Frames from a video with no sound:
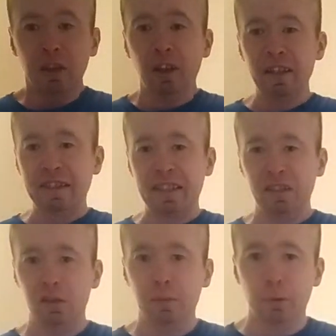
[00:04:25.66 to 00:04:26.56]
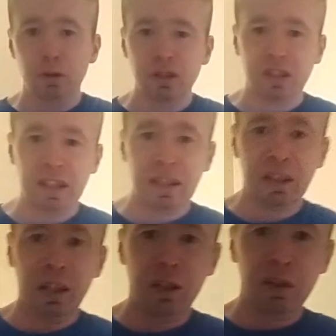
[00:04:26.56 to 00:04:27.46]
Last season you're in the
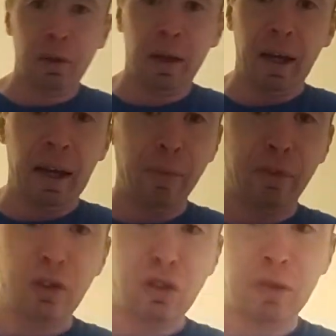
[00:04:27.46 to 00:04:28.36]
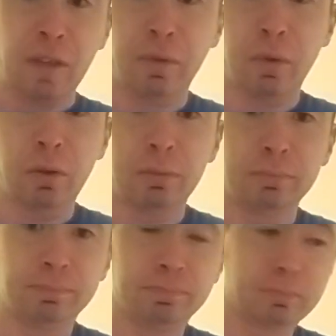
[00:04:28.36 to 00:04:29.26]
Bundesliga, you're absolutely dreadful.
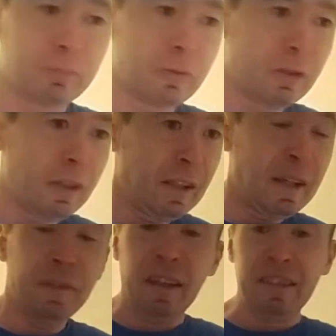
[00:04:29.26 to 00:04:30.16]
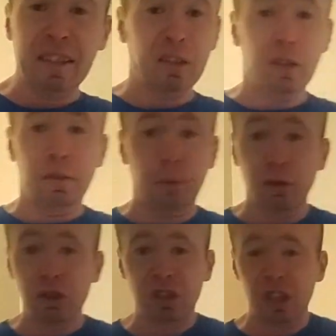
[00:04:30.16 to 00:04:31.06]
This season you're in the
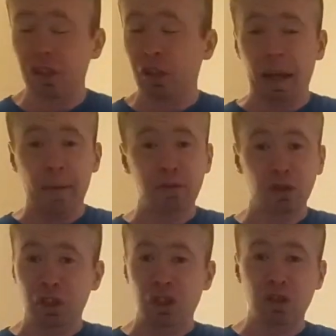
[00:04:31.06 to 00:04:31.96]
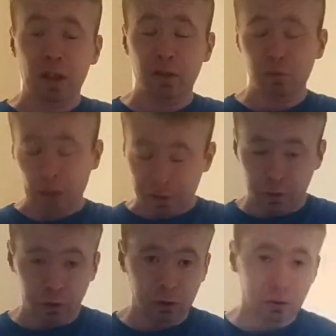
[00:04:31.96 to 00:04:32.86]
Bundesliga, you're absolutely
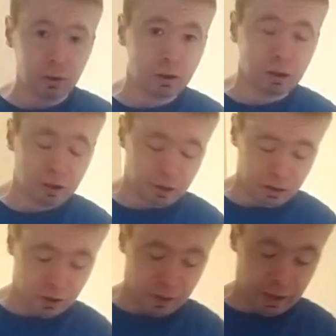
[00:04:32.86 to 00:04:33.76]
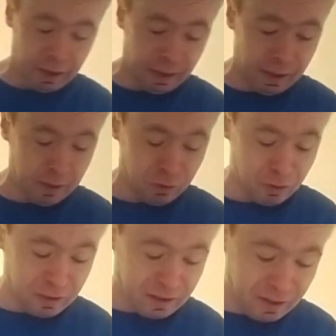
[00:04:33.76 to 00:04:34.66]
dreadful. And
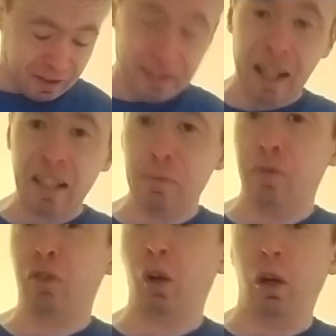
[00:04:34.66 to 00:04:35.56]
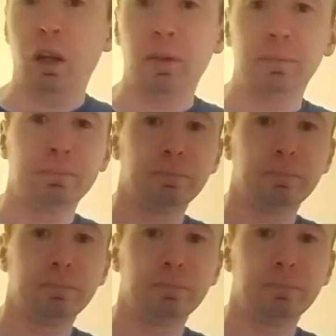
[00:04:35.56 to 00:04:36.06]
the stadium you've got,